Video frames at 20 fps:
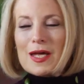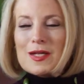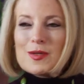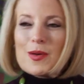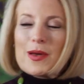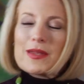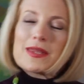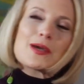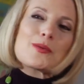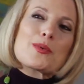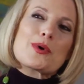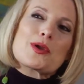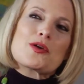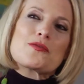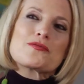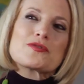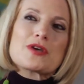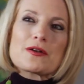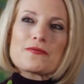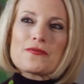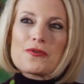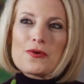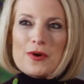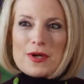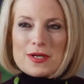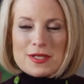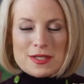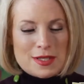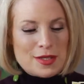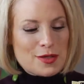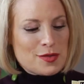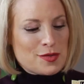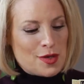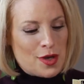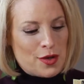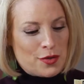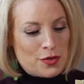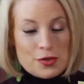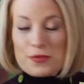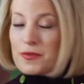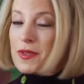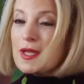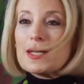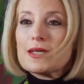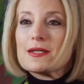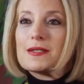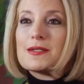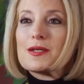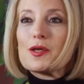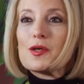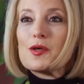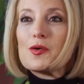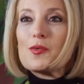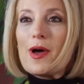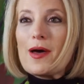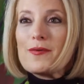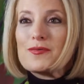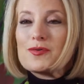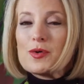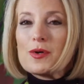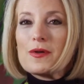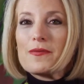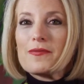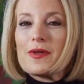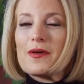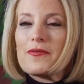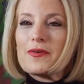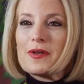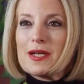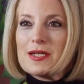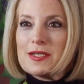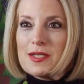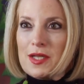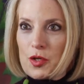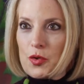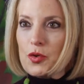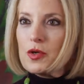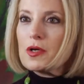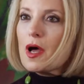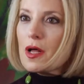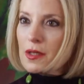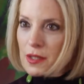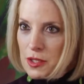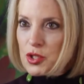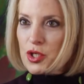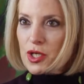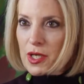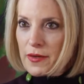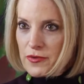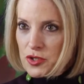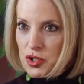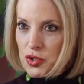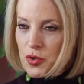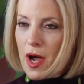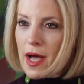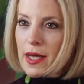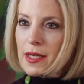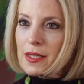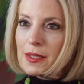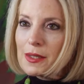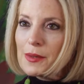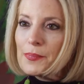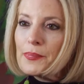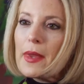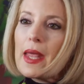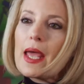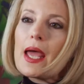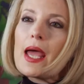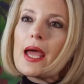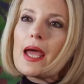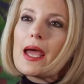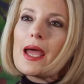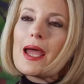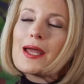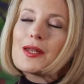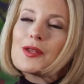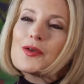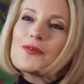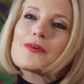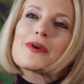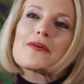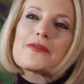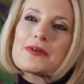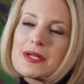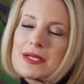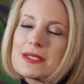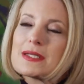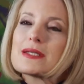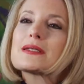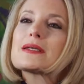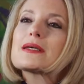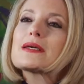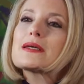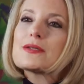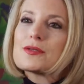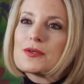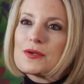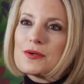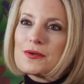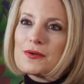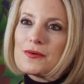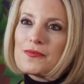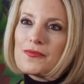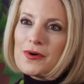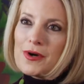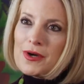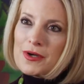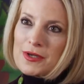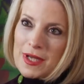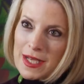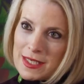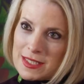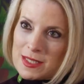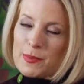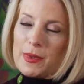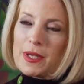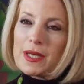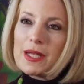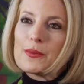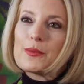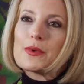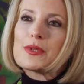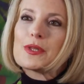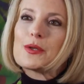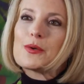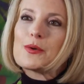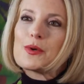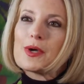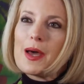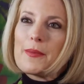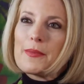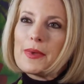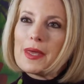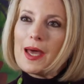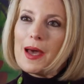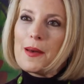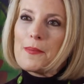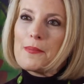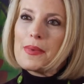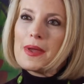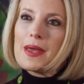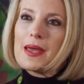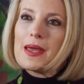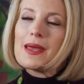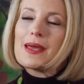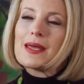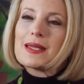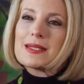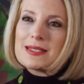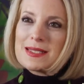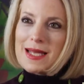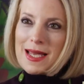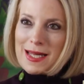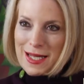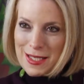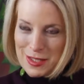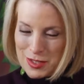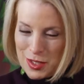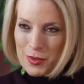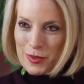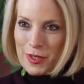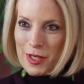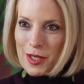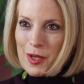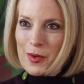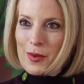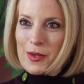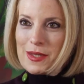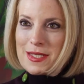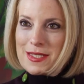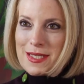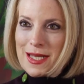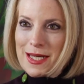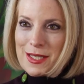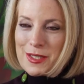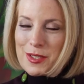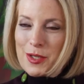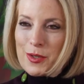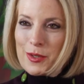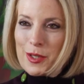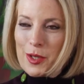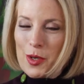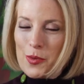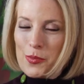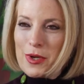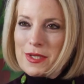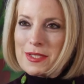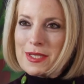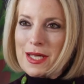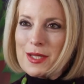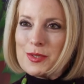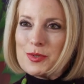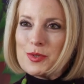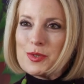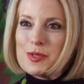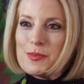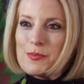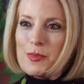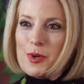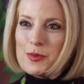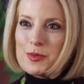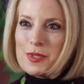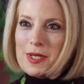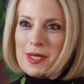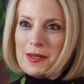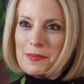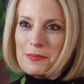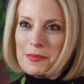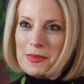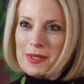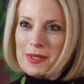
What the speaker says: So I think what you've done for us is two things. You have sort of given us the chronology of a trial, and you've given us a teaser for our next meeting with you coming up in San Antonio at the San Antonio Breast Cancer Symposium.